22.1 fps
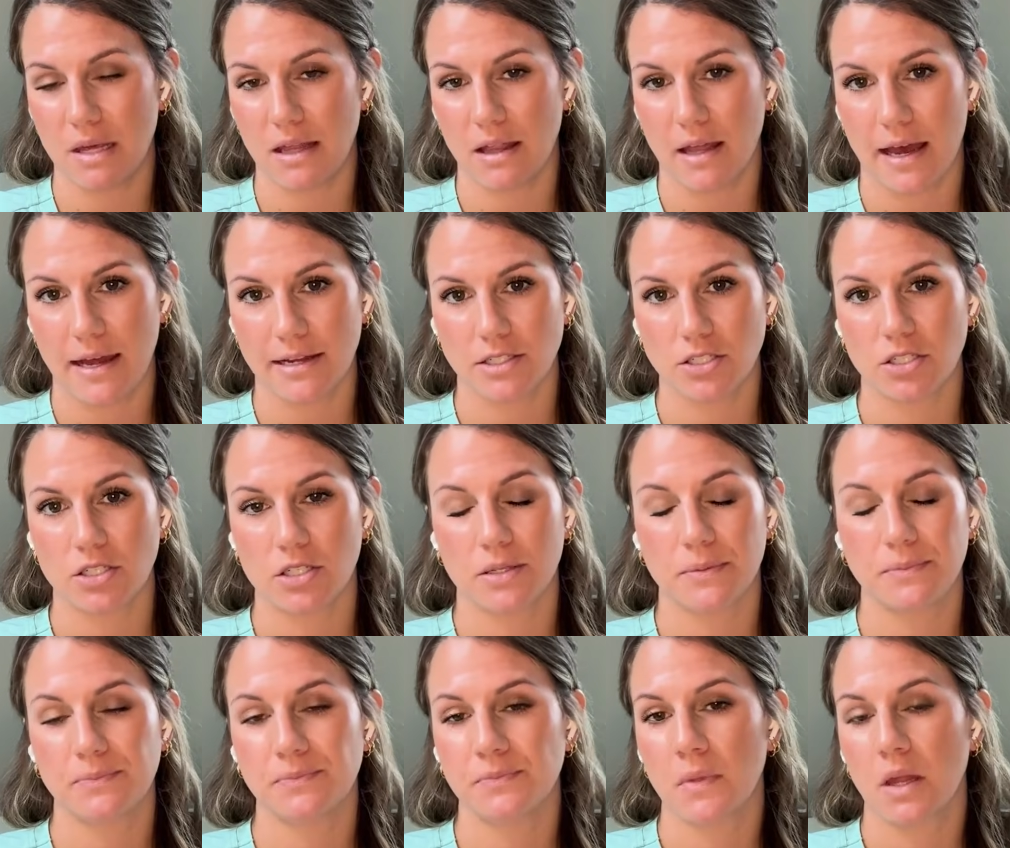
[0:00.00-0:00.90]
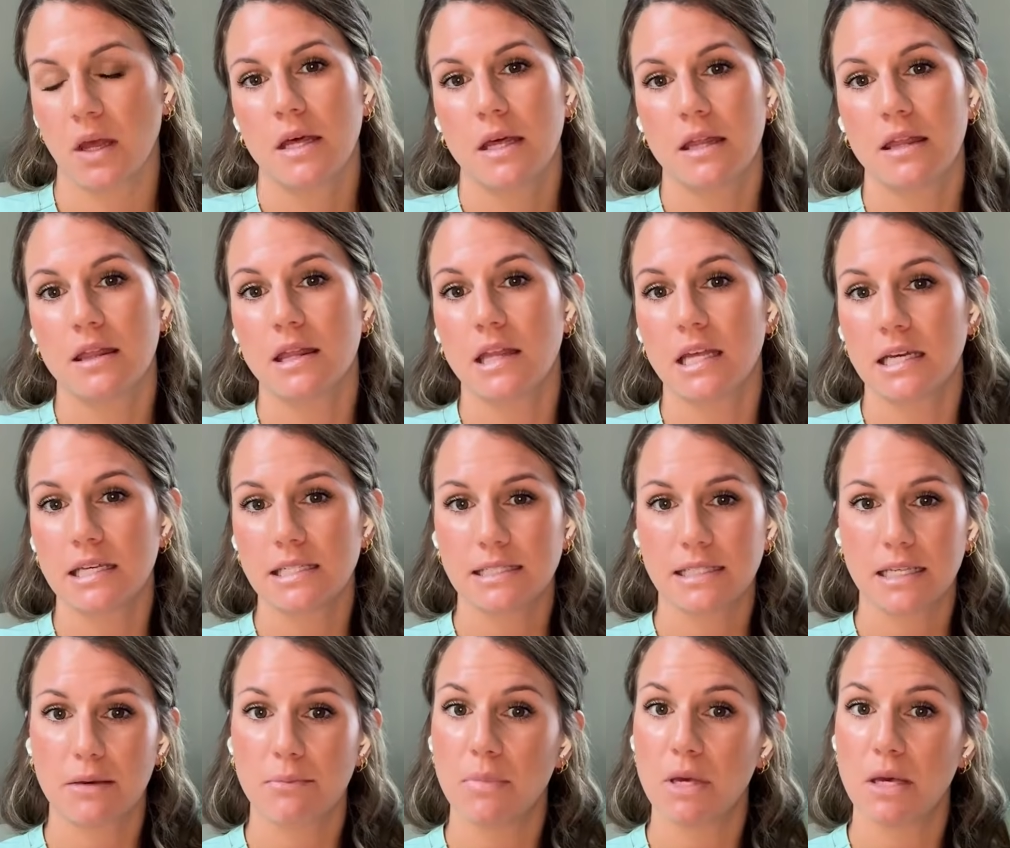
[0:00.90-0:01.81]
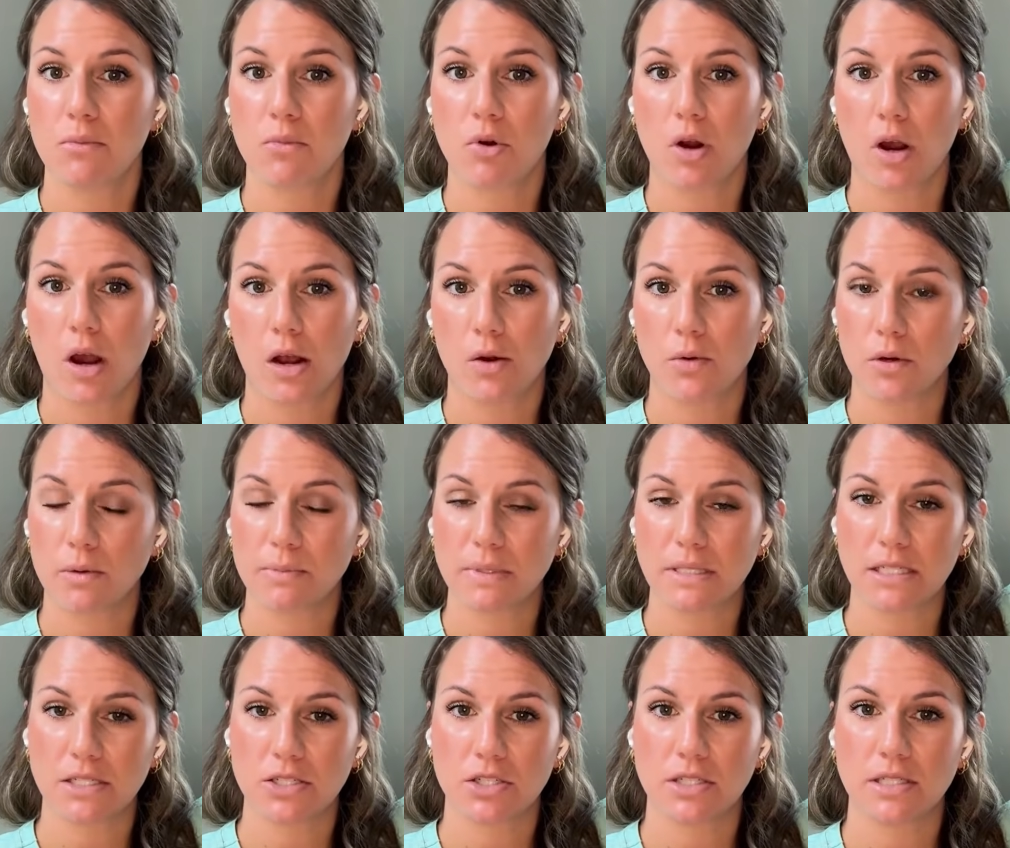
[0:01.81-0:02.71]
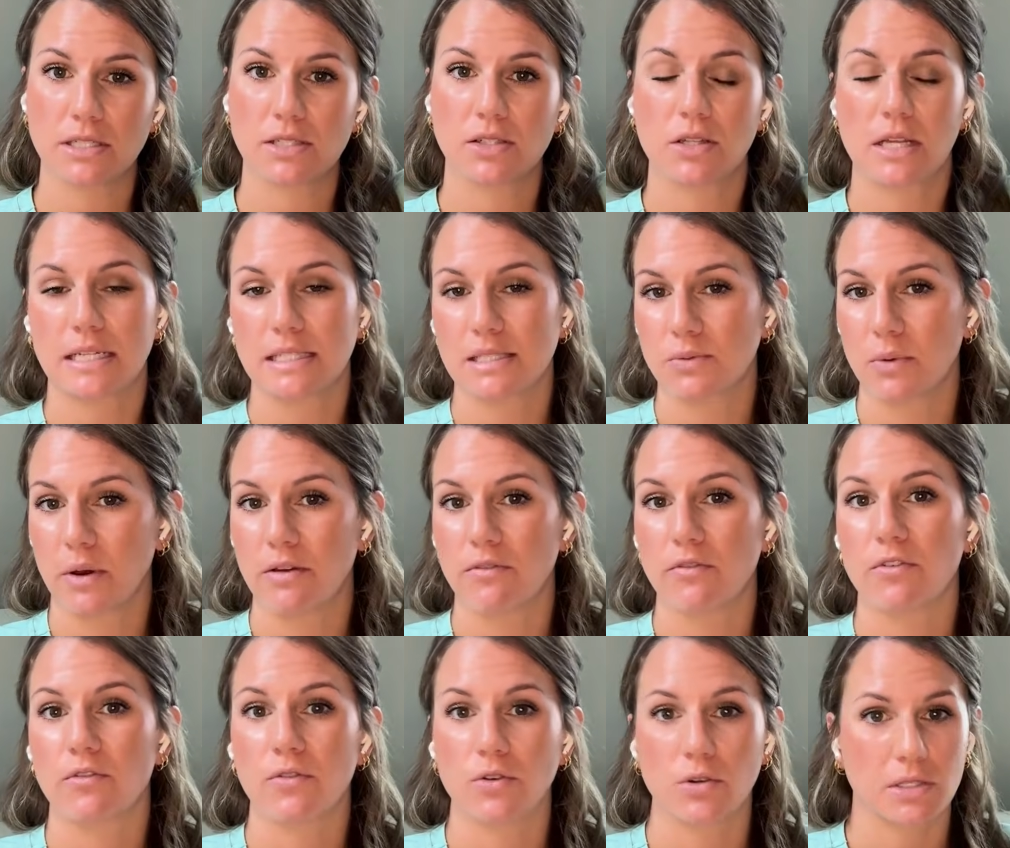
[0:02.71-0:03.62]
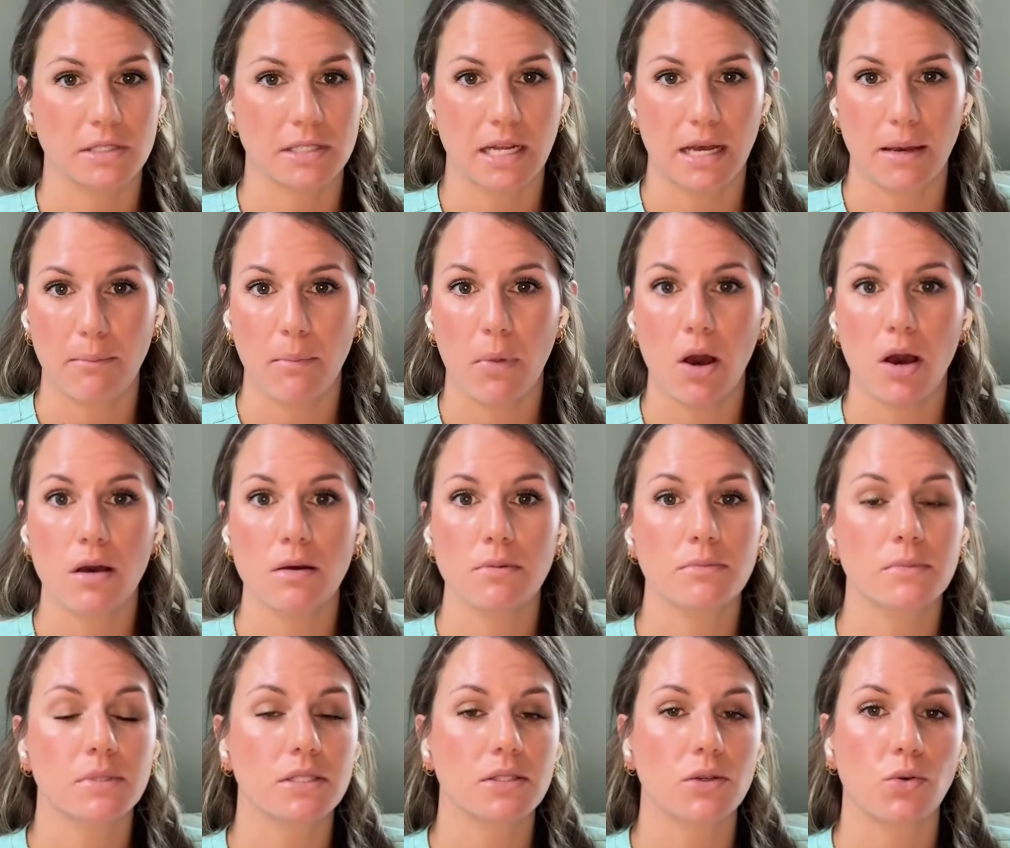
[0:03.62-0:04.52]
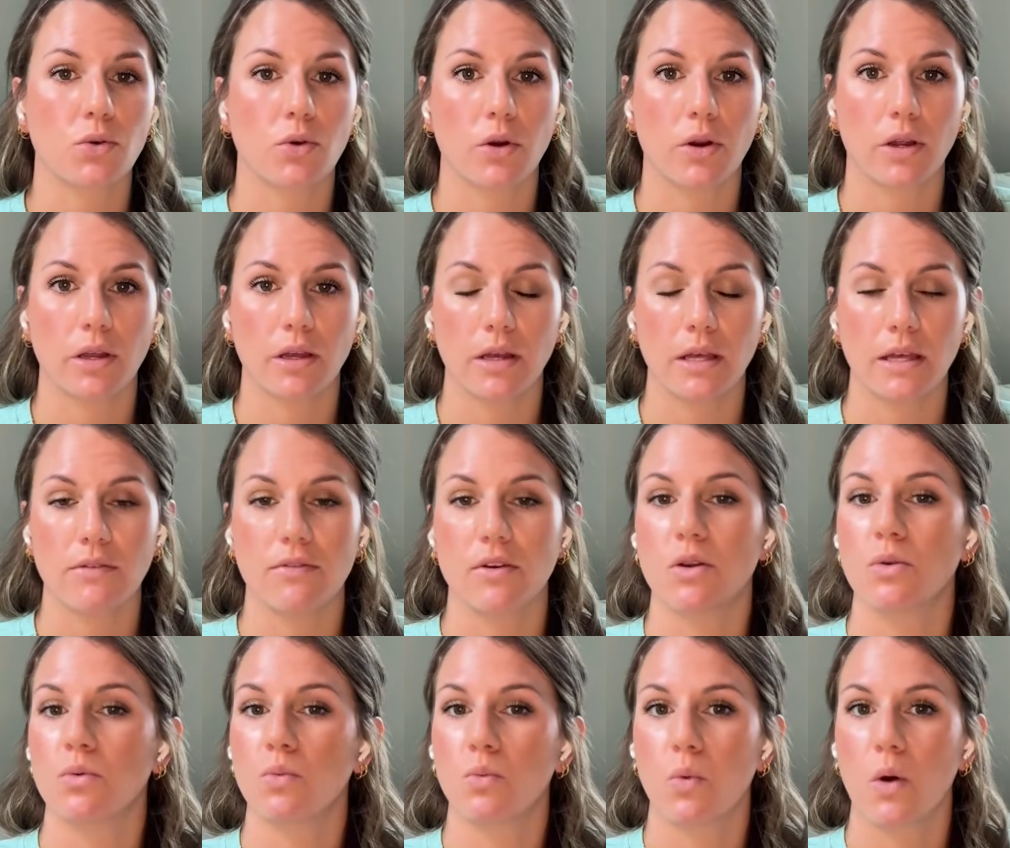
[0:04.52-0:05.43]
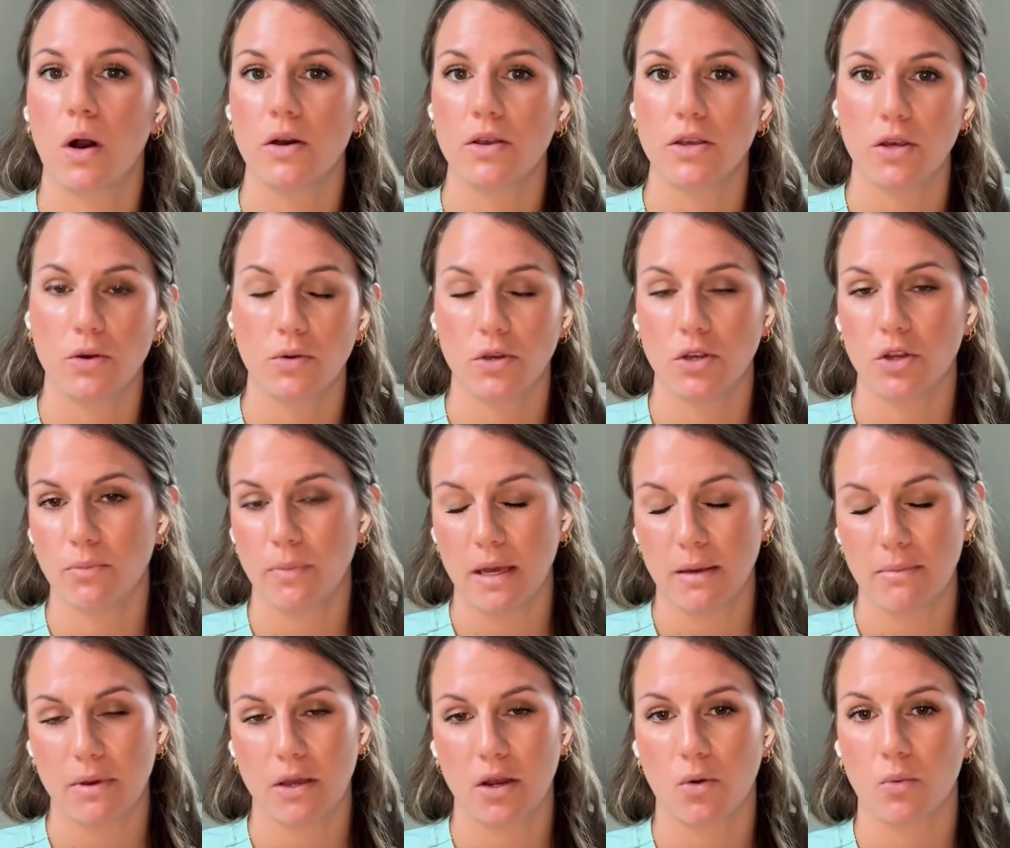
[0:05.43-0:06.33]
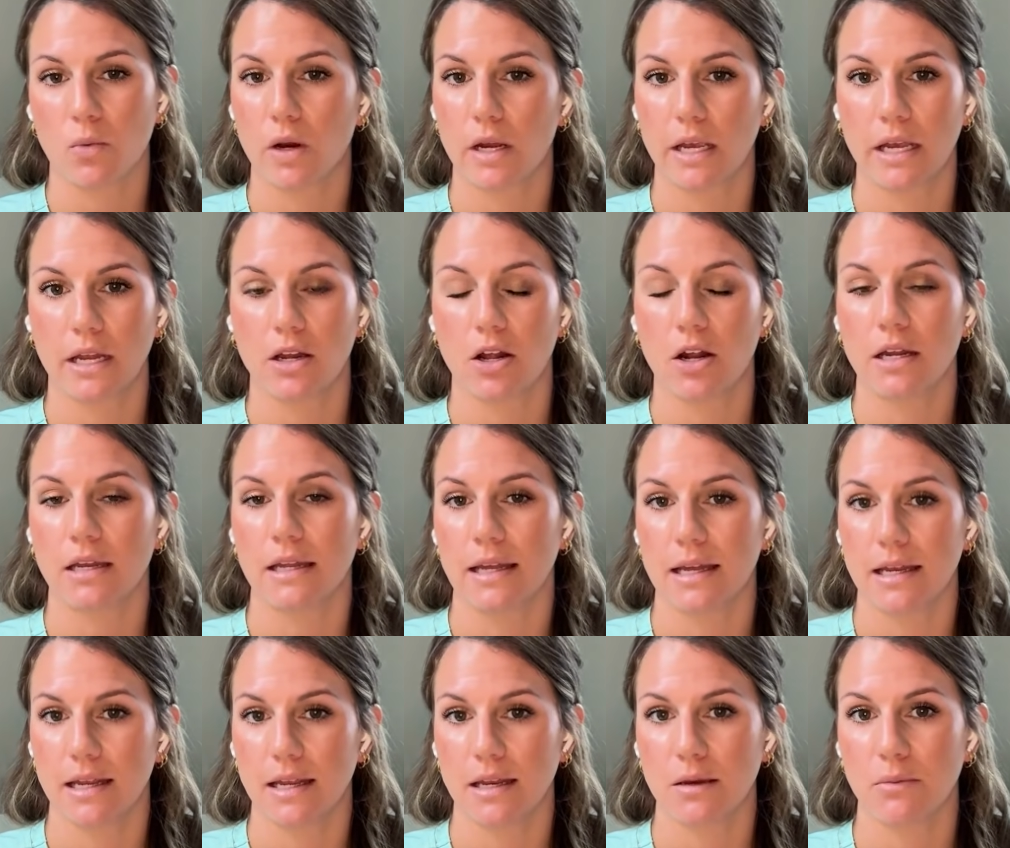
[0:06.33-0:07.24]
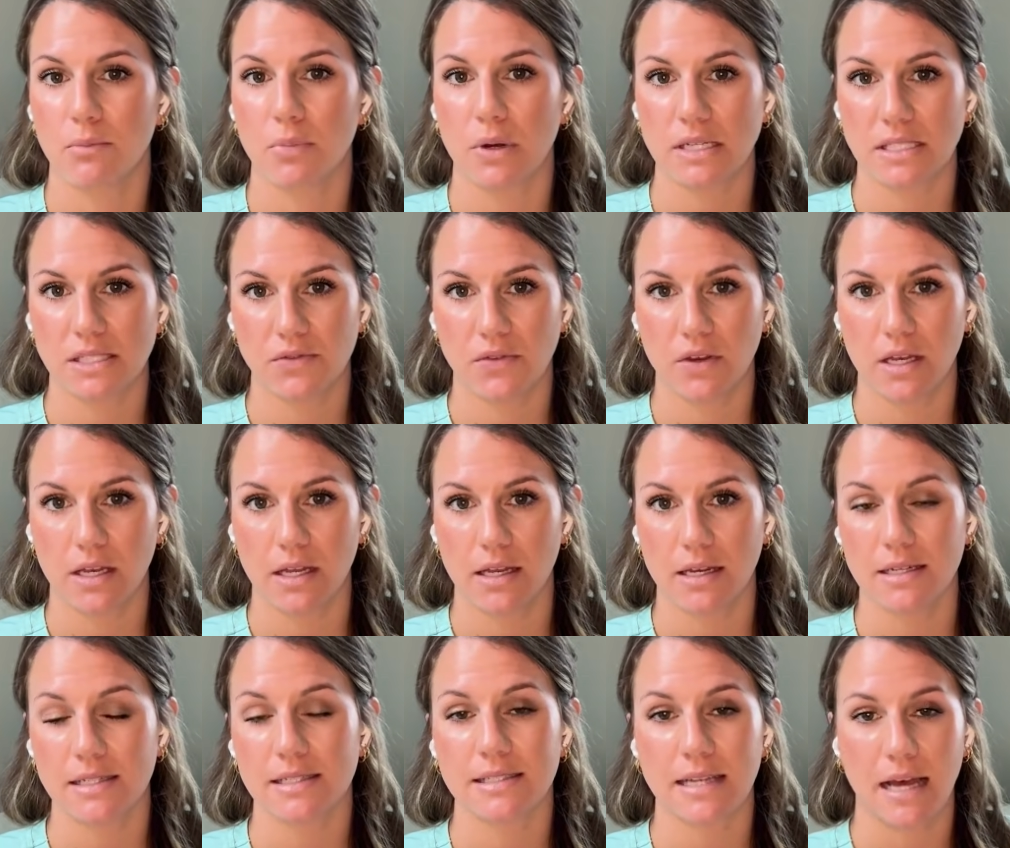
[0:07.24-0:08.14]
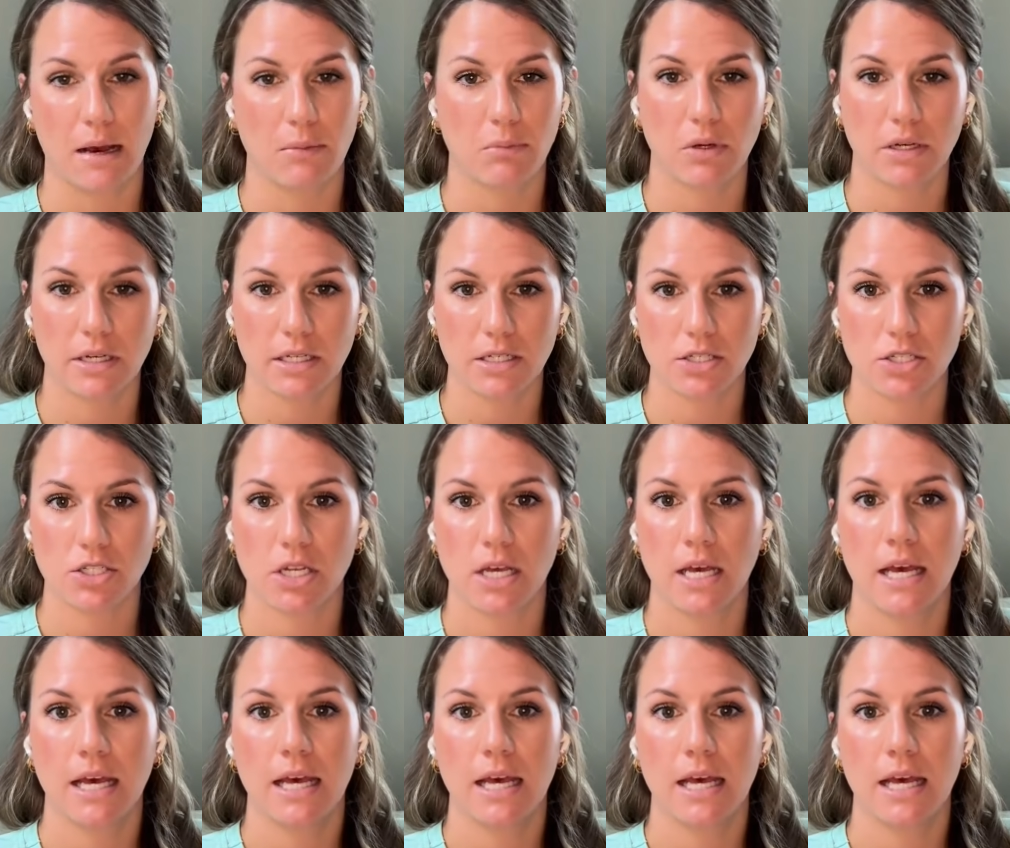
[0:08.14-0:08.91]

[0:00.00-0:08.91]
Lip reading: latched. This can be a more awkward position, so that's why for first-time moms, or even while you and your baby are working on getting breastfeeding established,